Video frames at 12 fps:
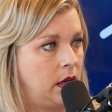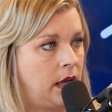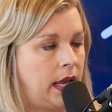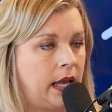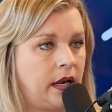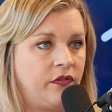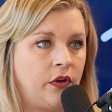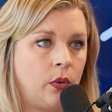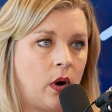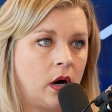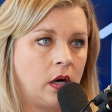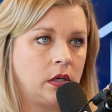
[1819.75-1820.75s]
And if
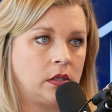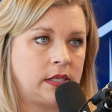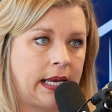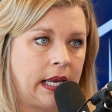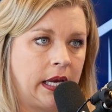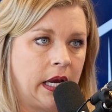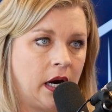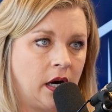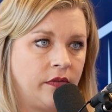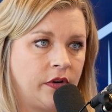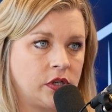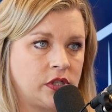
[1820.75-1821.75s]
you aren't taking
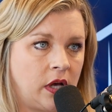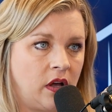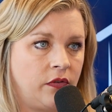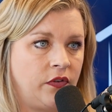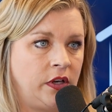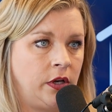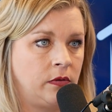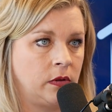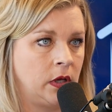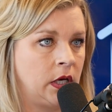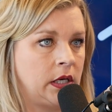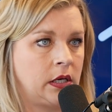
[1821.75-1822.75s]
care of yourself and you
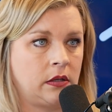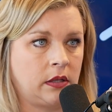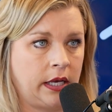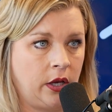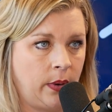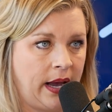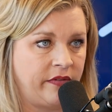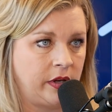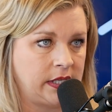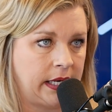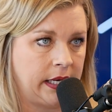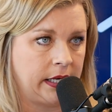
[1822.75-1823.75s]
look like you
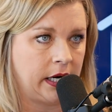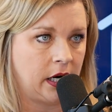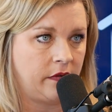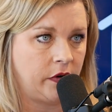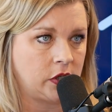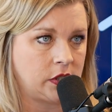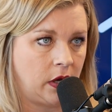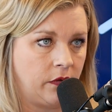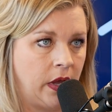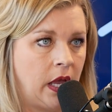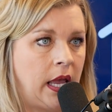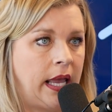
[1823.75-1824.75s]
haven't taken care of
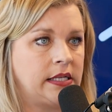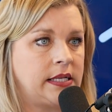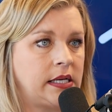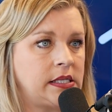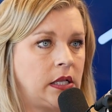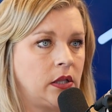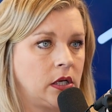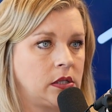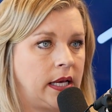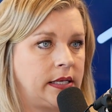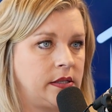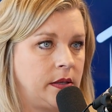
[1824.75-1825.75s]
yourself, it doesn't look
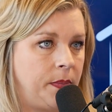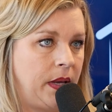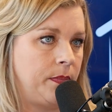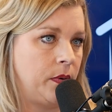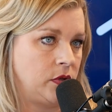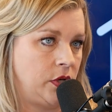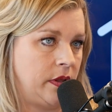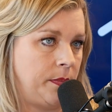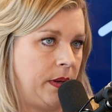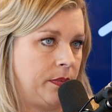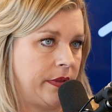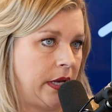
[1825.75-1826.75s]
like the people
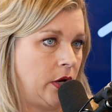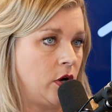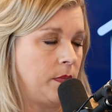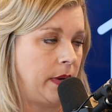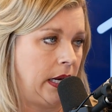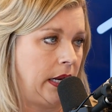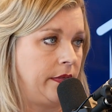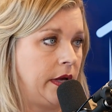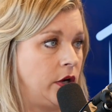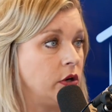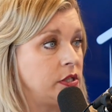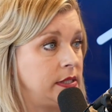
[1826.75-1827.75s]
that you're meeting,
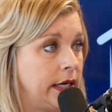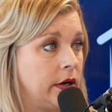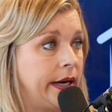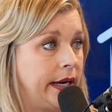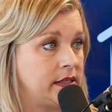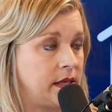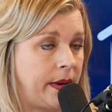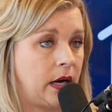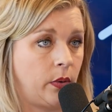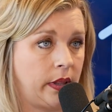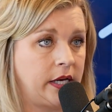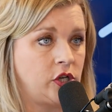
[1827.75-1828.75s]
that you're serious about
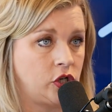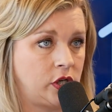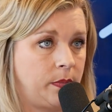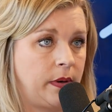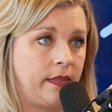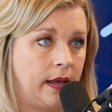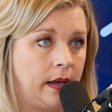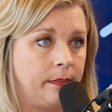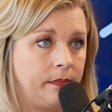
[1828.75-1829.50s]
a relationship with them.